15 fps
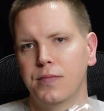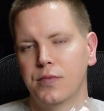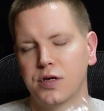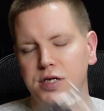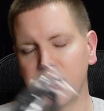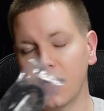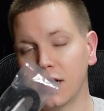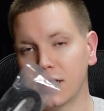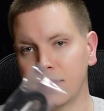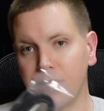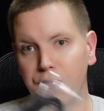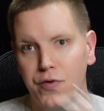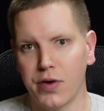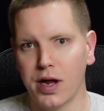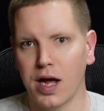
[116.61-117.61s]
SATA
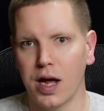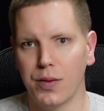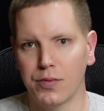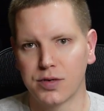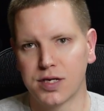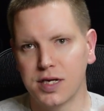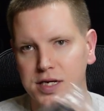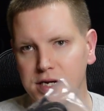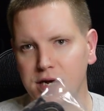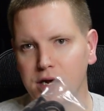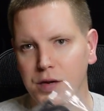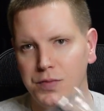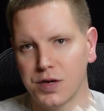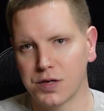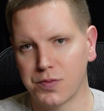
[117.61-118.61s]
3 cables, 6
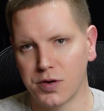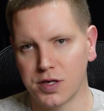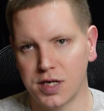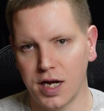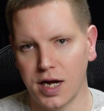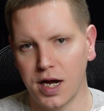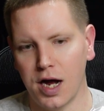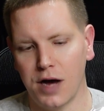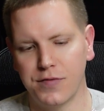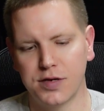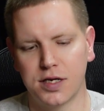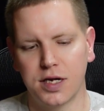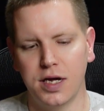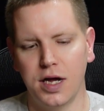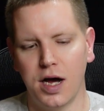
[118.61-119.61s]
gigabits per second,
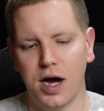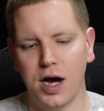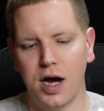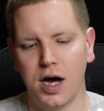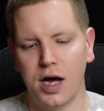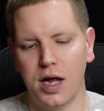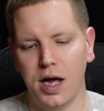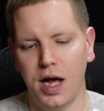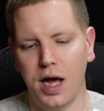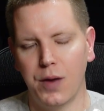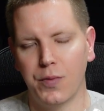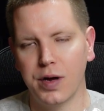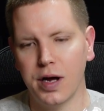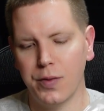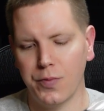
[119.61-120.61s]
obviously. And
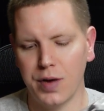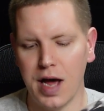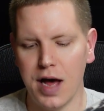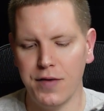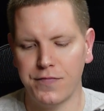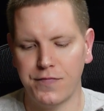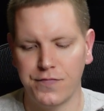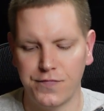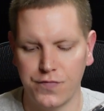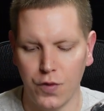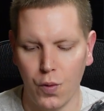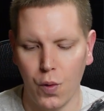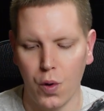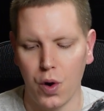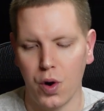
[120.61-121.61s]
we have
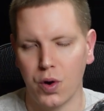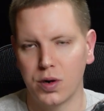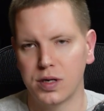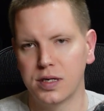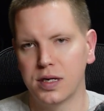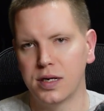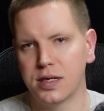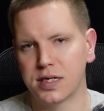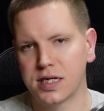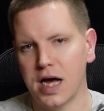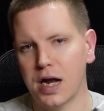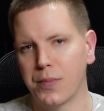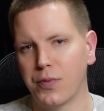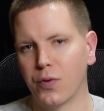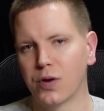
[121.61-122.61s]
4
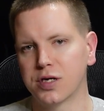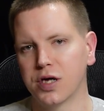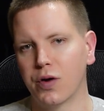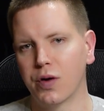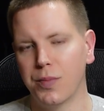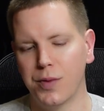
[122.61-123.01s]
SATA ports on the